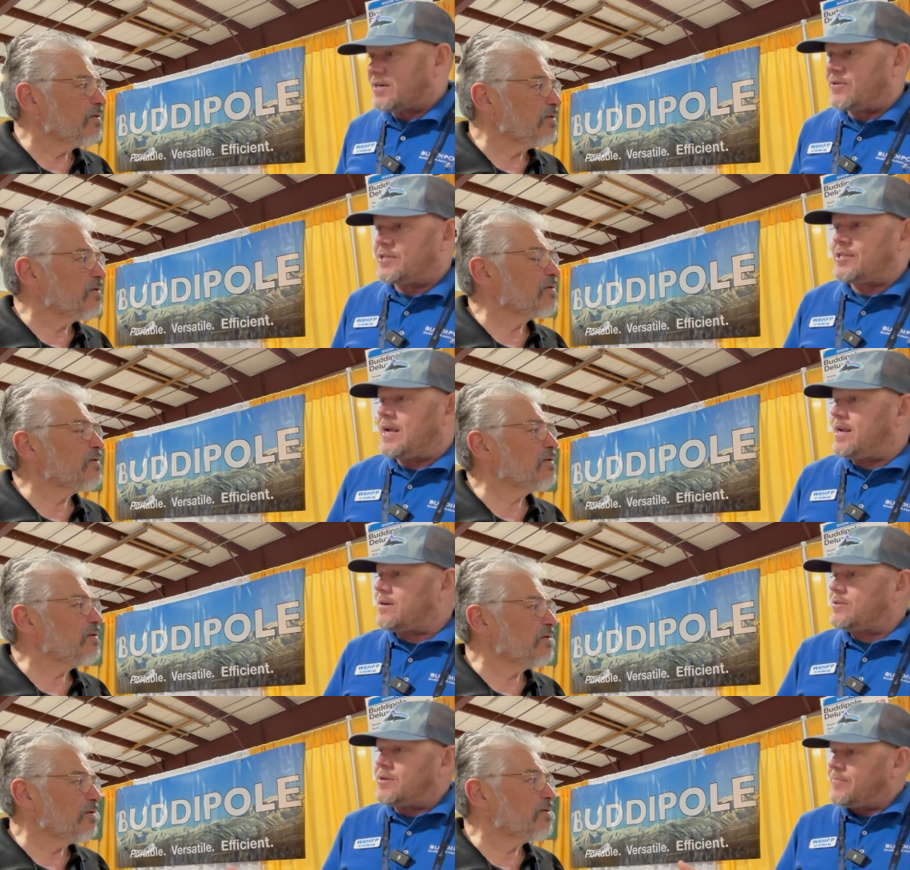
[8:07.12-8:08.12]
Speaker 1: or a
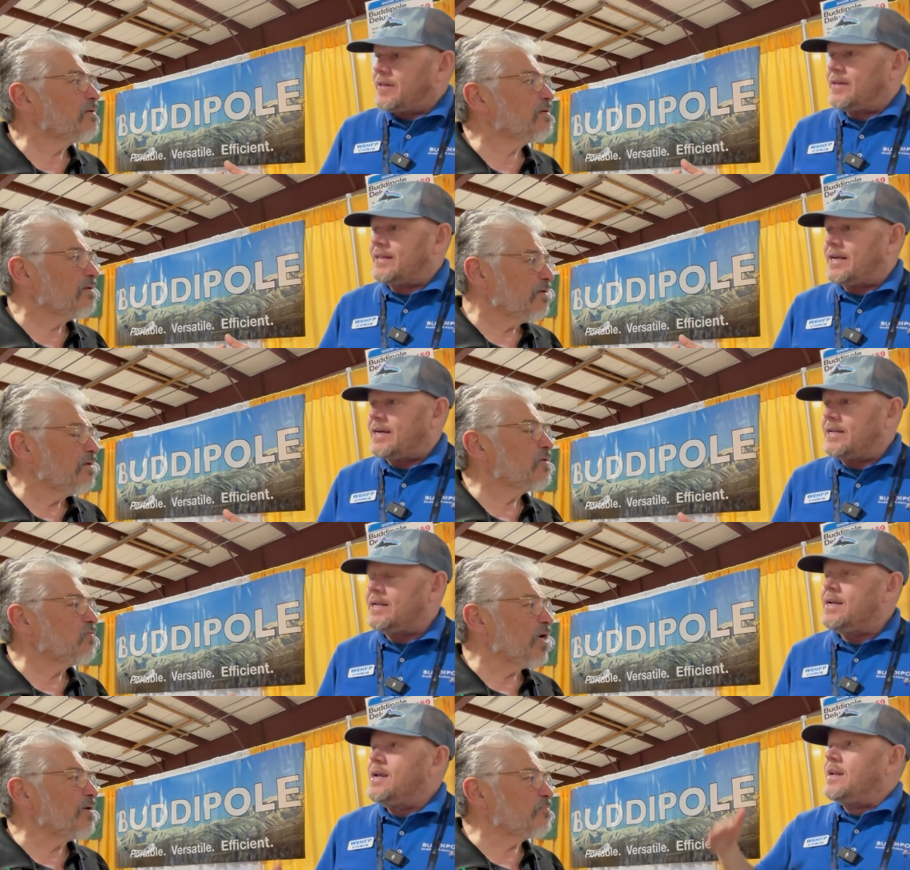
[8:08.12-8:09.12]
stake or something like
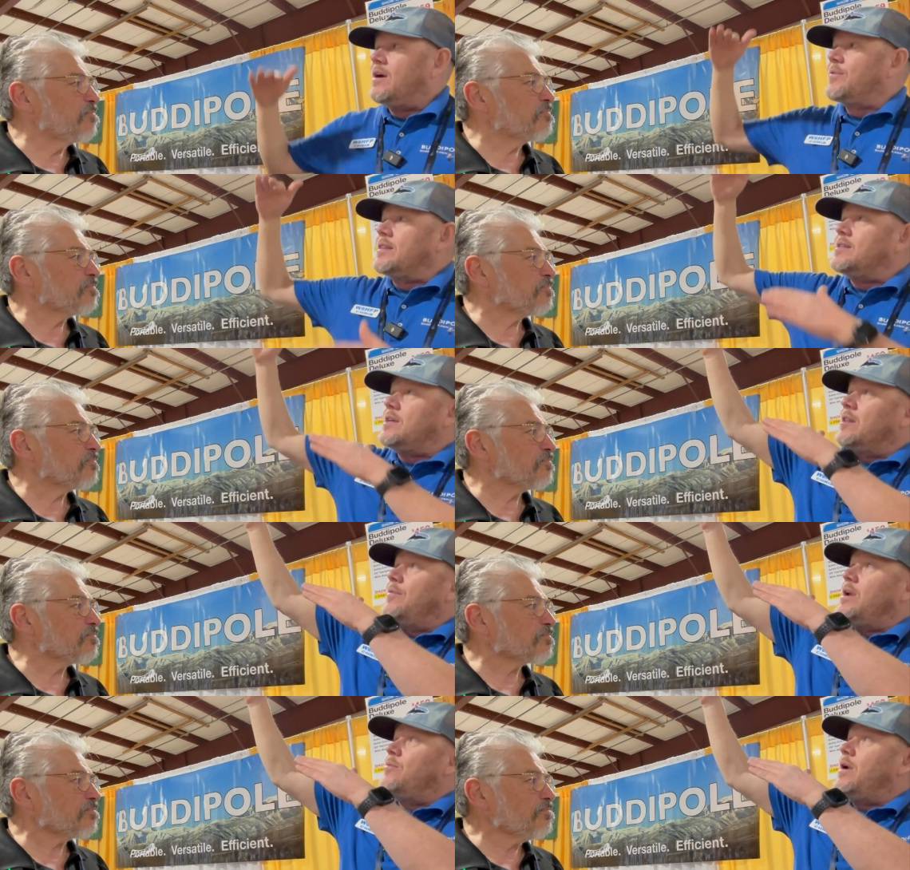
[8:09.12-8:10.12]
that. Right. Now I've got this
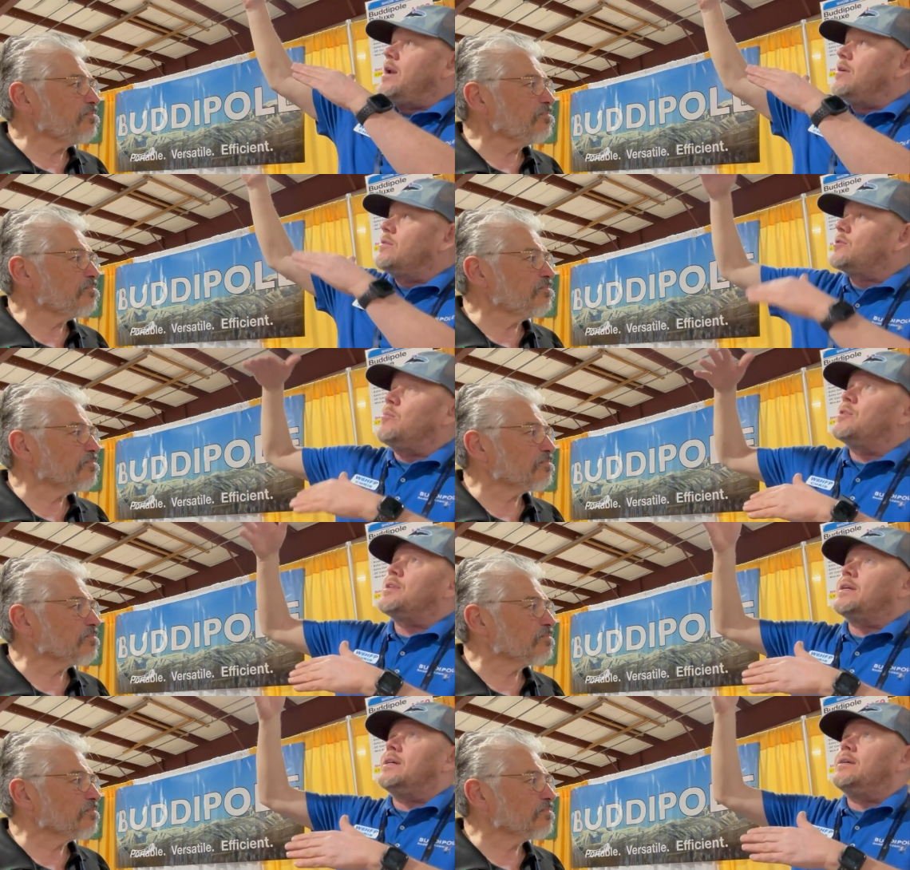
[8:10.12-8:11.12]
elevated radial. It's
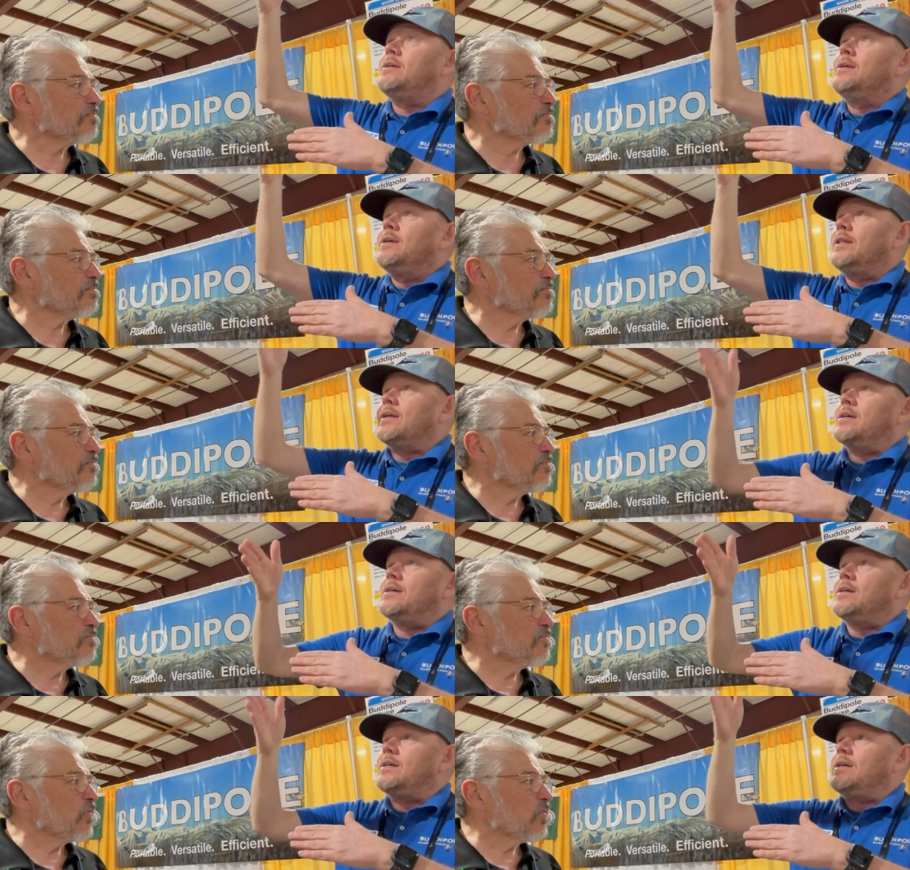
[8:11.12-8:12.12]
almost like a like
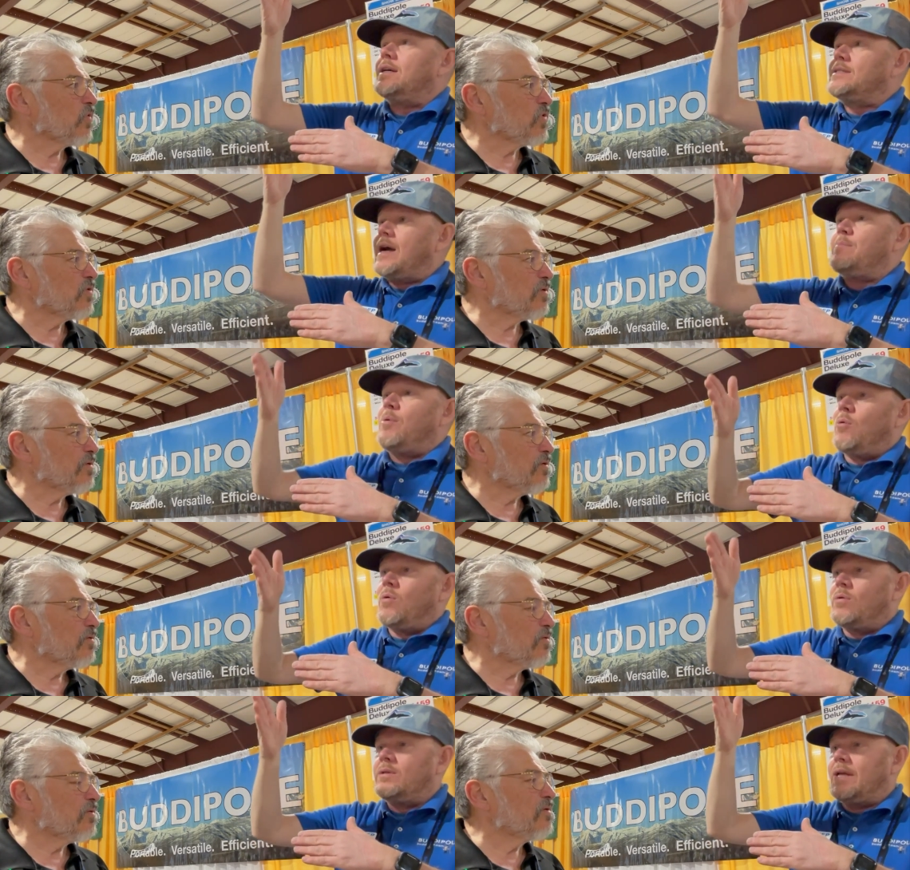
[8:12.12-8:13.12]
a, a, a dipole,